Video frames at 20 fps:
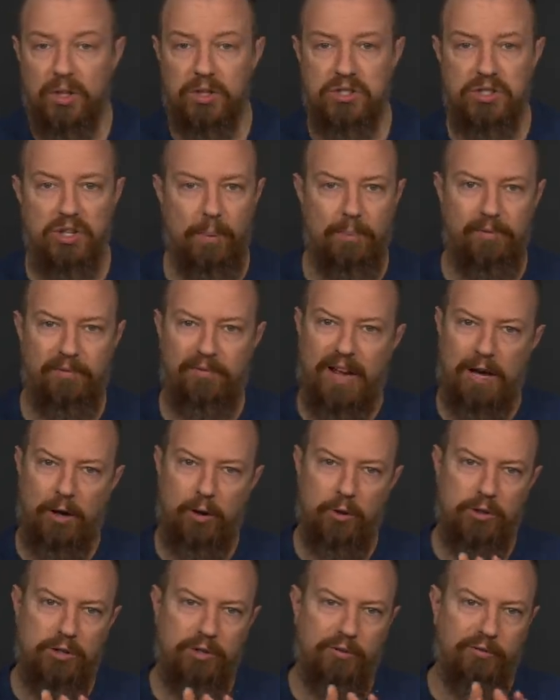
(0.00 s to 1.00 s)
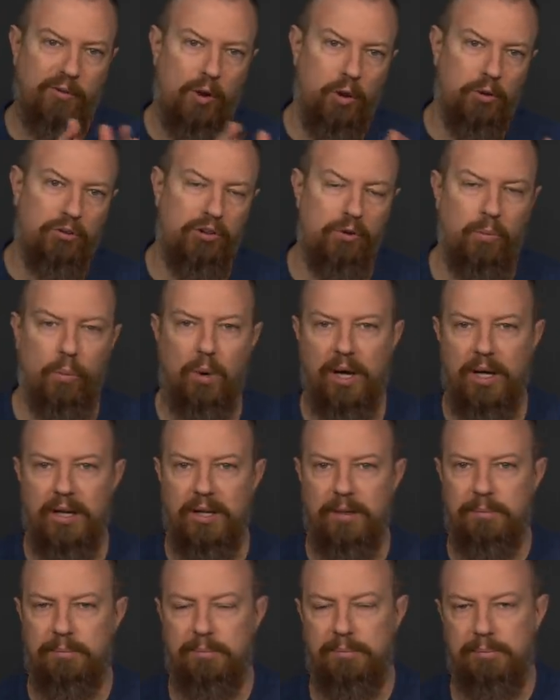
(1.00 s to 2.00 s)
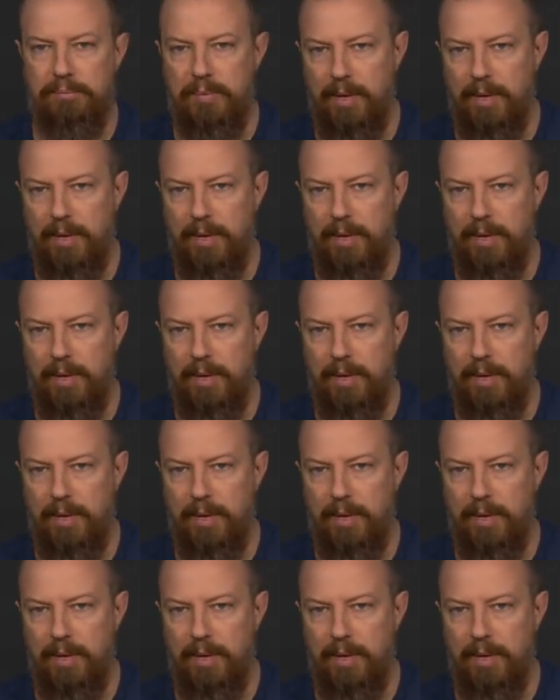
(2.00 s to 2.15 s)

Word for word: some found faults in one and,